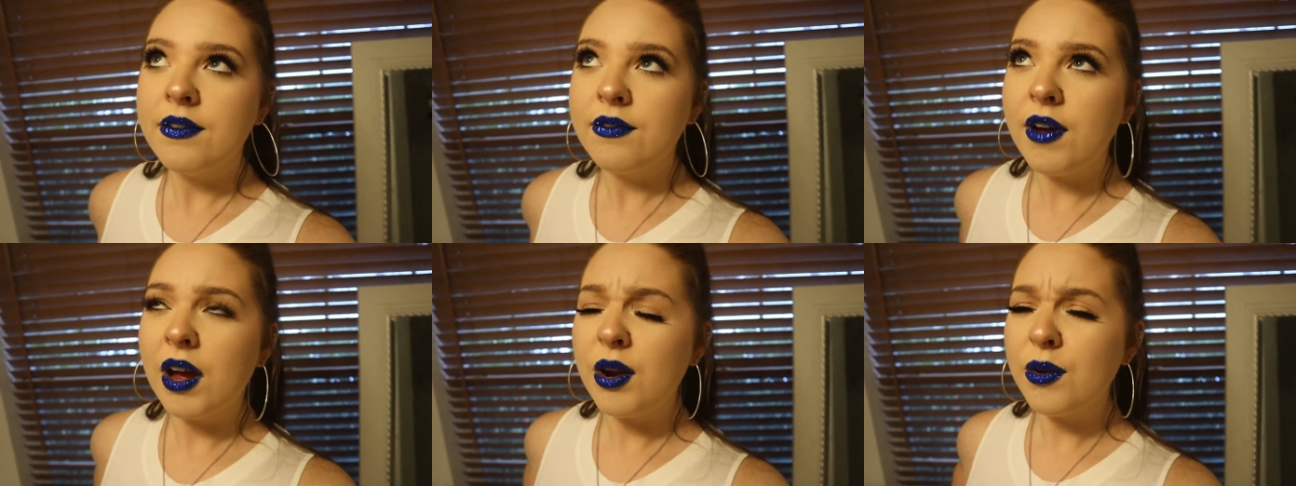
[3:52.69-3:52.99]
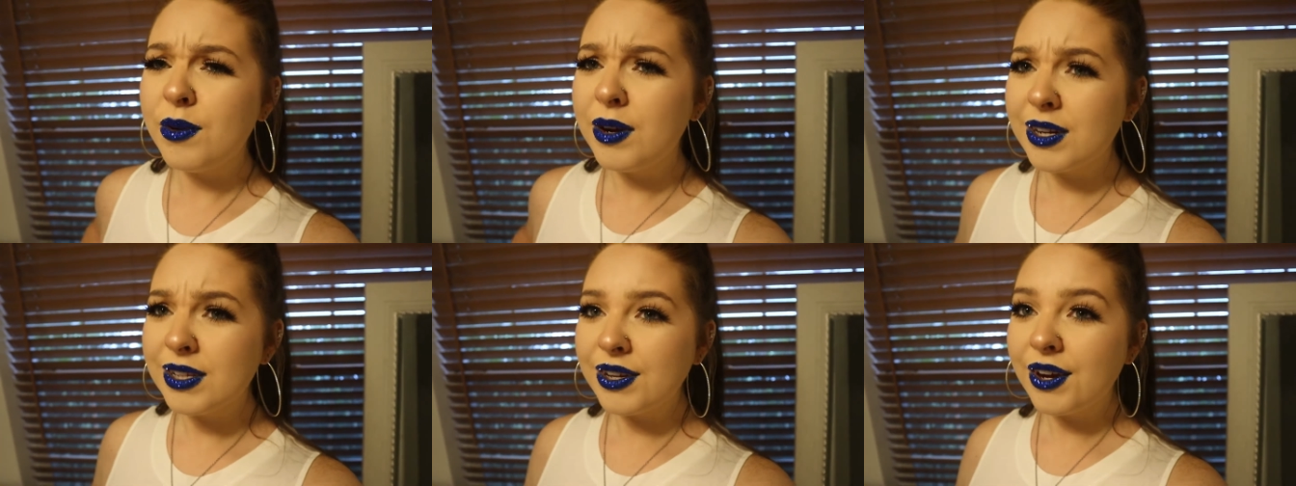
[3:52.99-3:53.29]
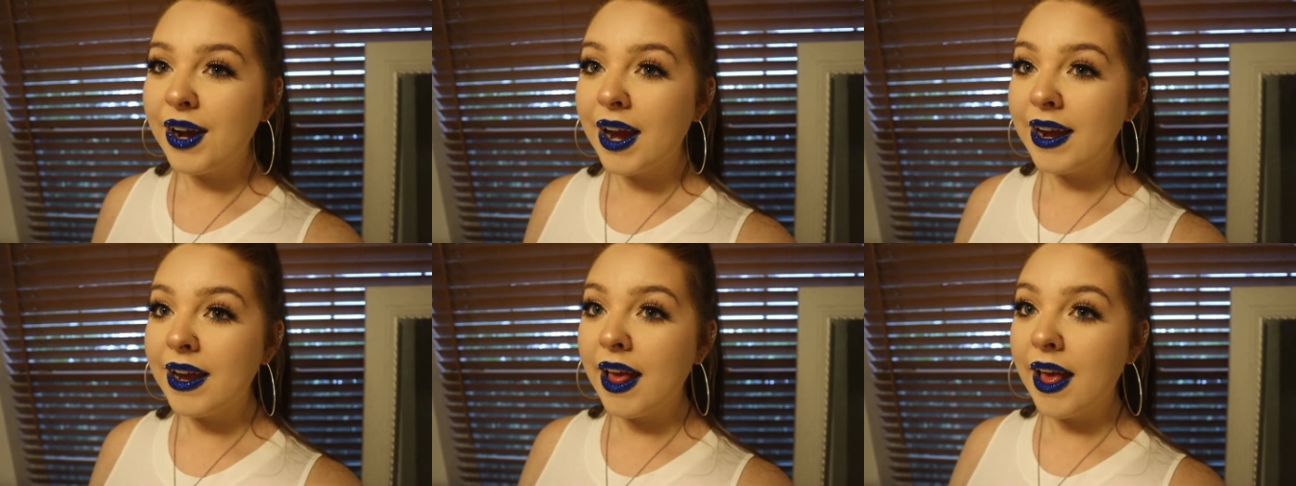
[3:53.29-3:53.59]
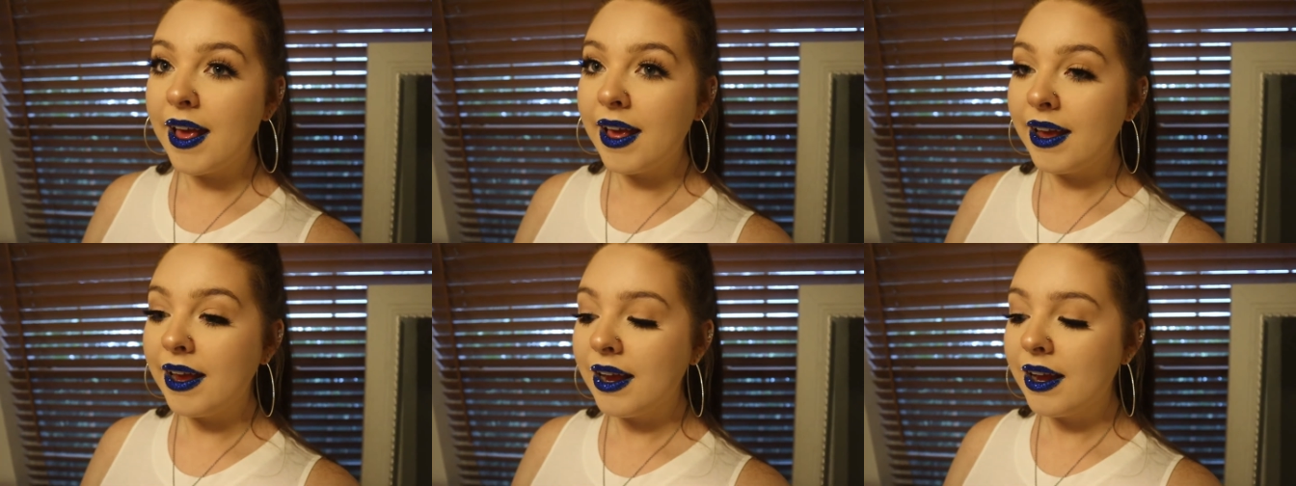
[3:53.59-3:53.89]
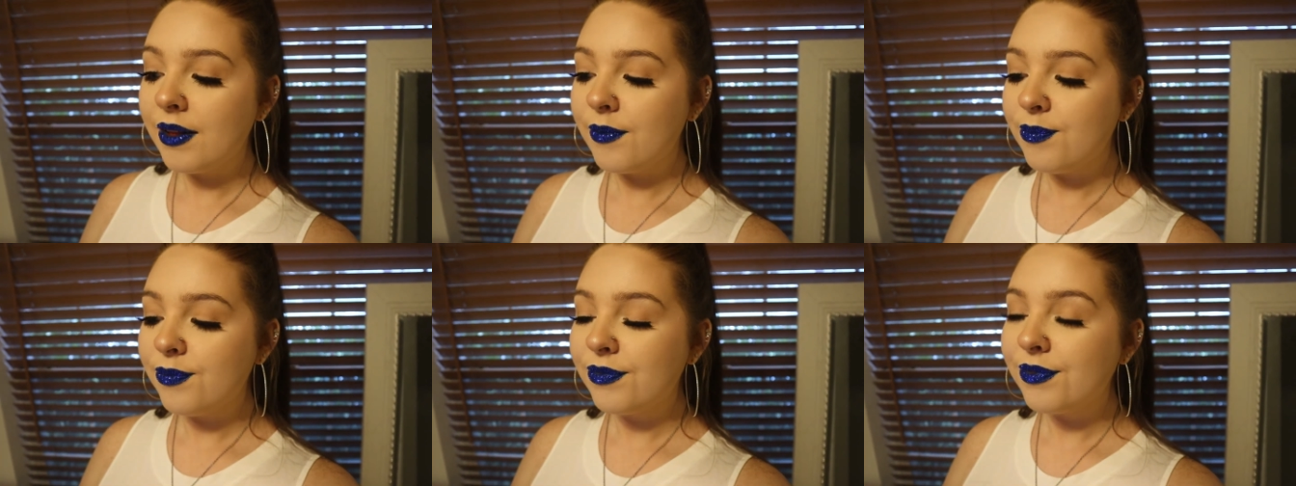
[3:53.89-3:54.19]
Fireworks are at 8.
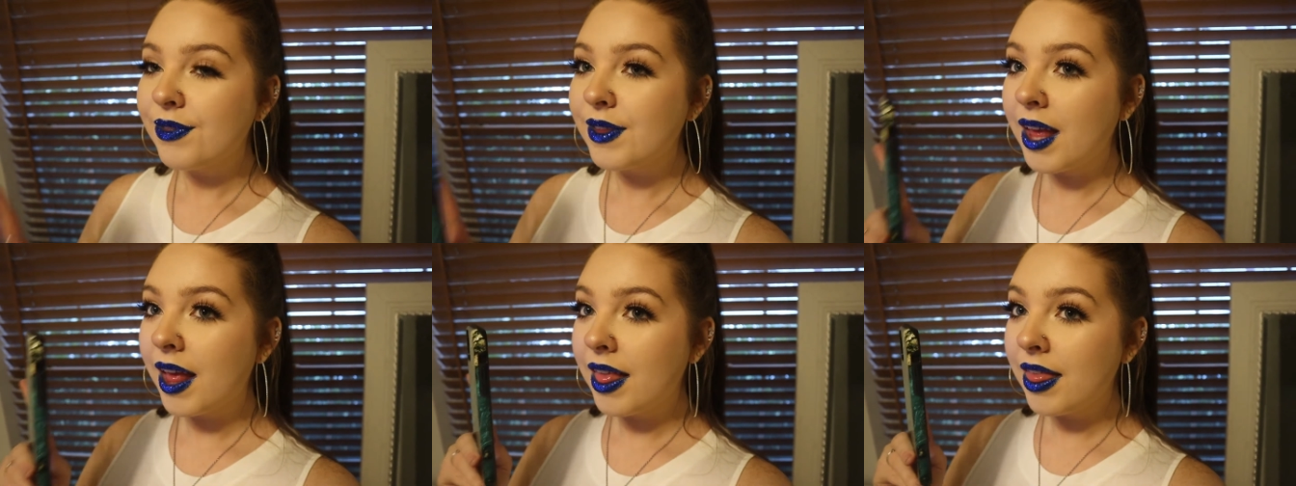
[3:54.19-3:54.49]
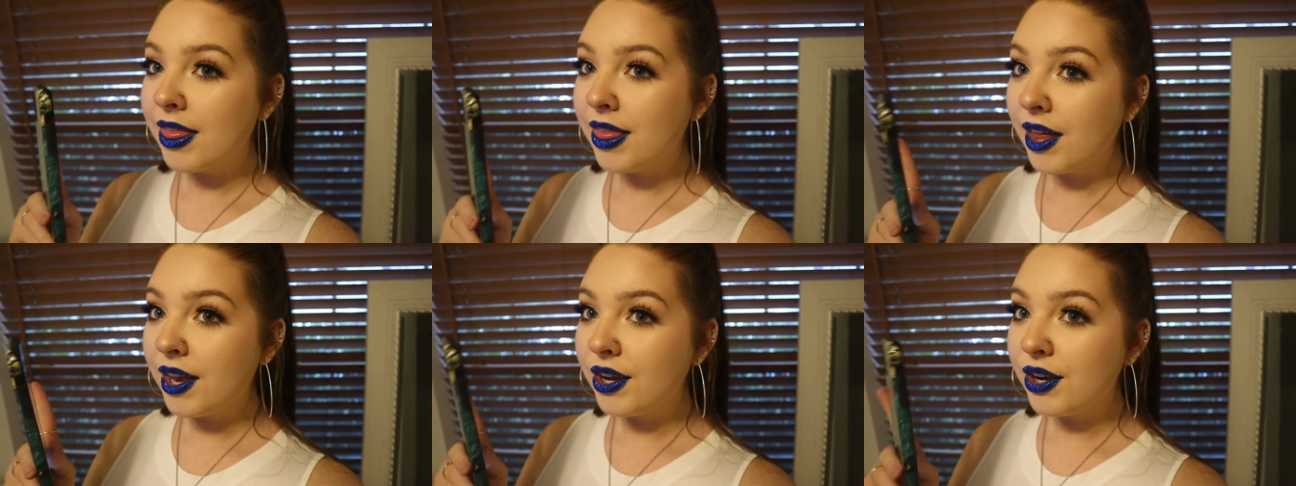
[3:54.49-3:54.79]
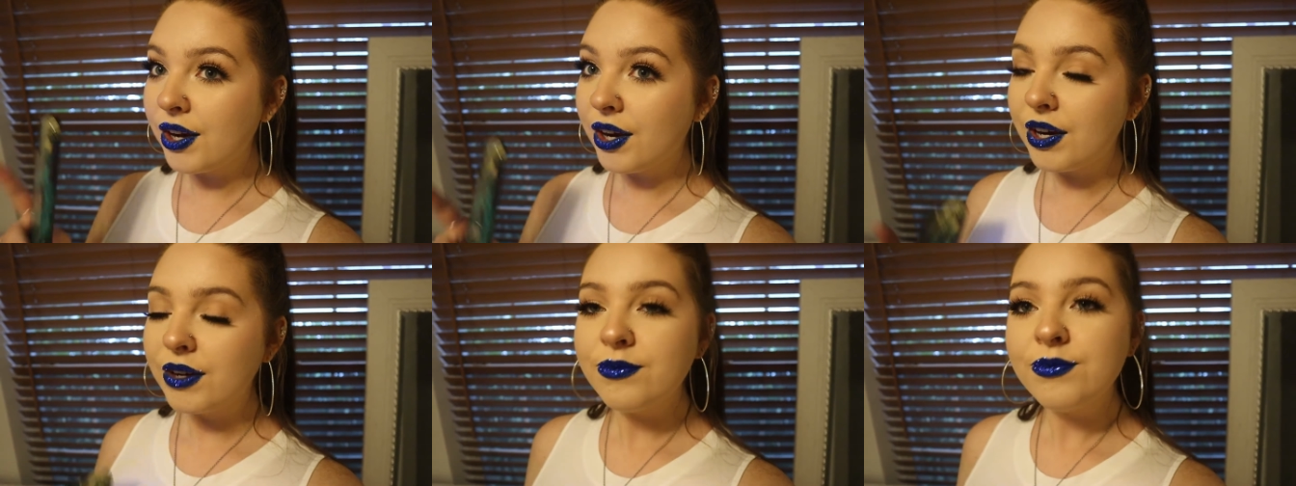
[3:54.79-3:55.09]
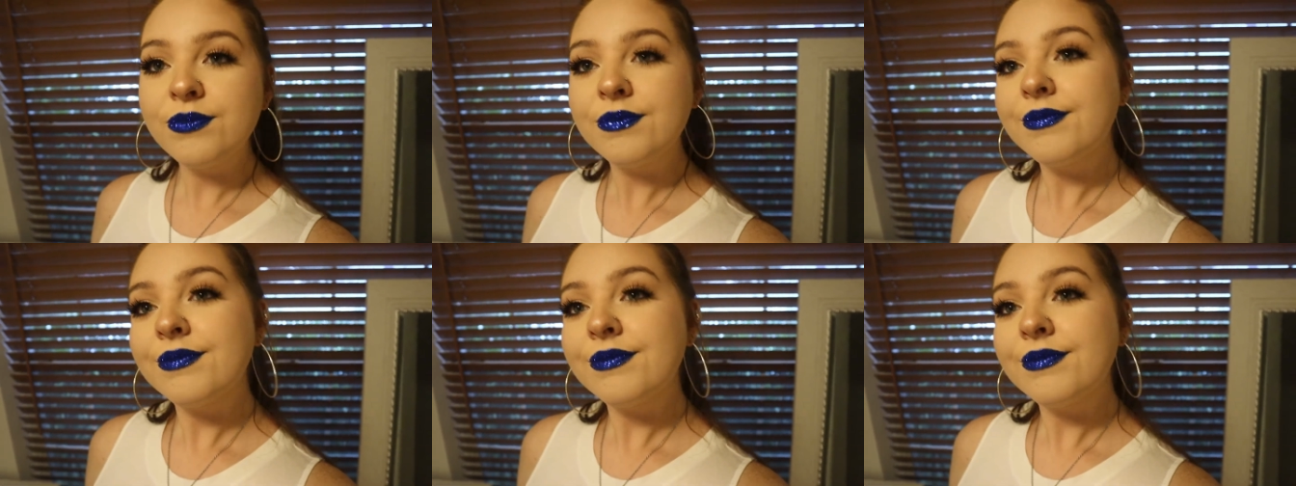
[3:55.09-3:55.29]
Thunder.